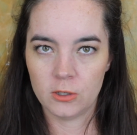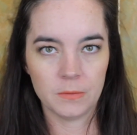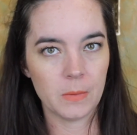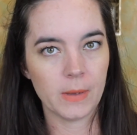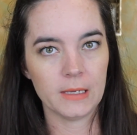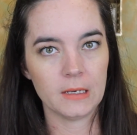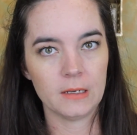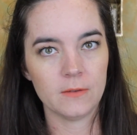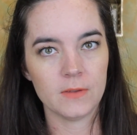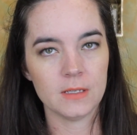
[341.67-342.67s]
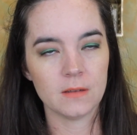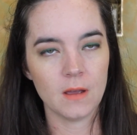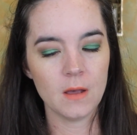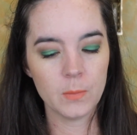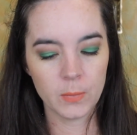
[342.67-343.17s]
you going to be picking any of these
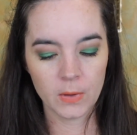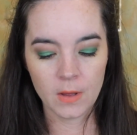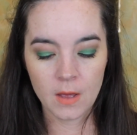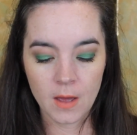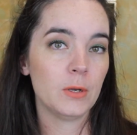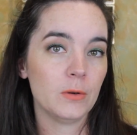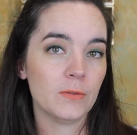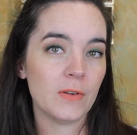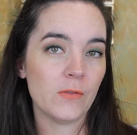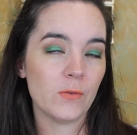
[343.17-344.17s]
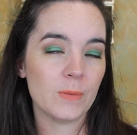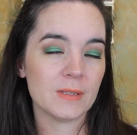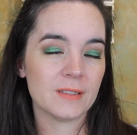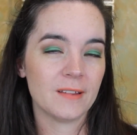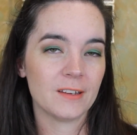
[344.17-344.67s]
up? Let me know your favorite from
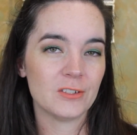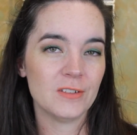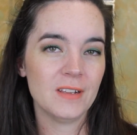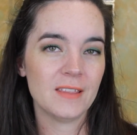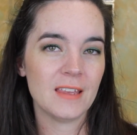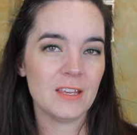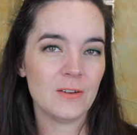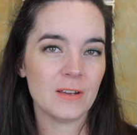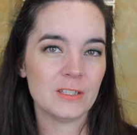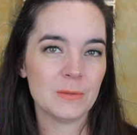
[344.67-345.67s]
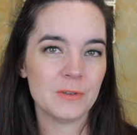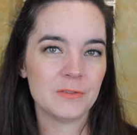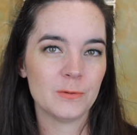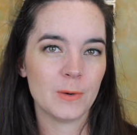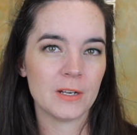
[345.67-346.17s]
this collection. Thank you guys so
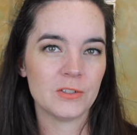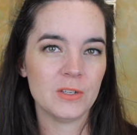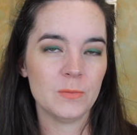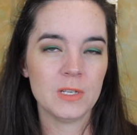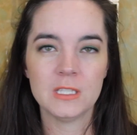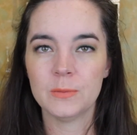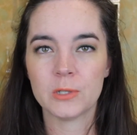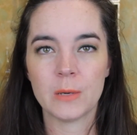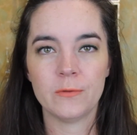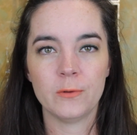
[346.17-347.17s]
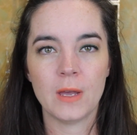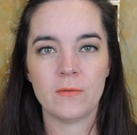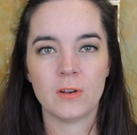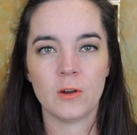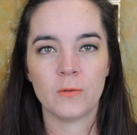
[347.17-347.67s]
much for watching. Please subscribe if you
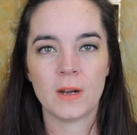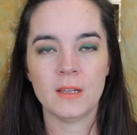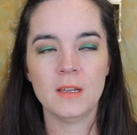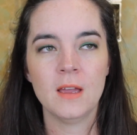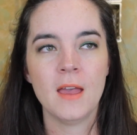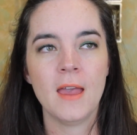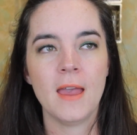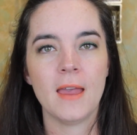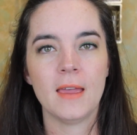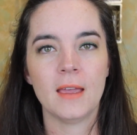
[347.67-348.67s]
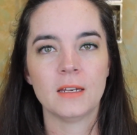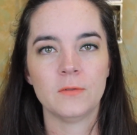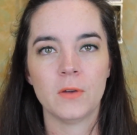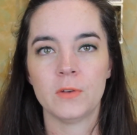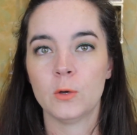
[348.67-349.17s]
haven't already. And
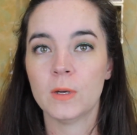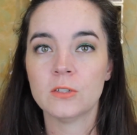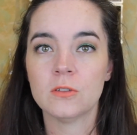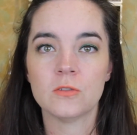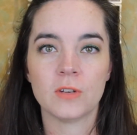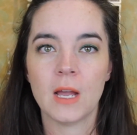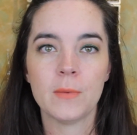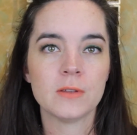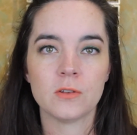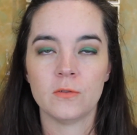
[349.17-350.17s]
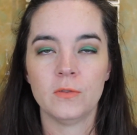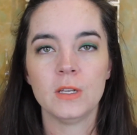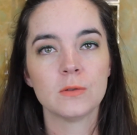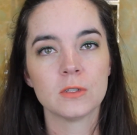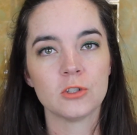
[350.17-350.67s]
if you have any questions or comments or
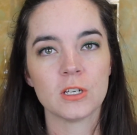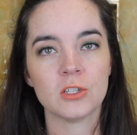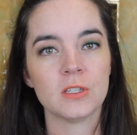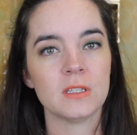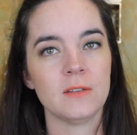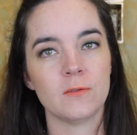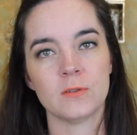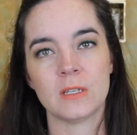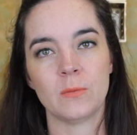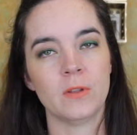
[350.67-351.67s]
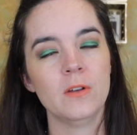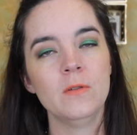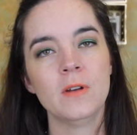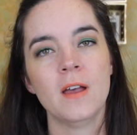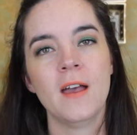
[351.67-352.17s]
video suggestions, leave those down
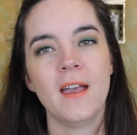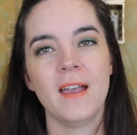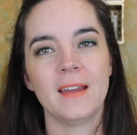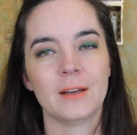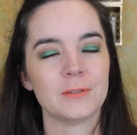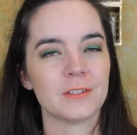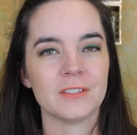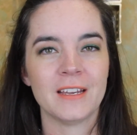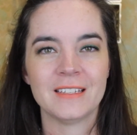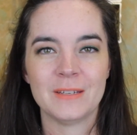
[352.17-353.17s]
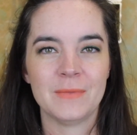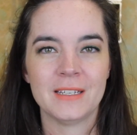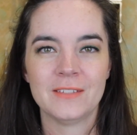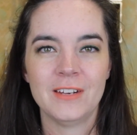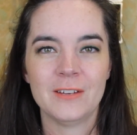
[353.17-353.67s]
below. And I'll talk to you guys in my
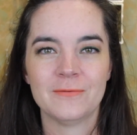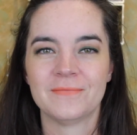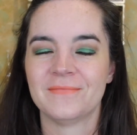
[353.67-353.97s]
next video.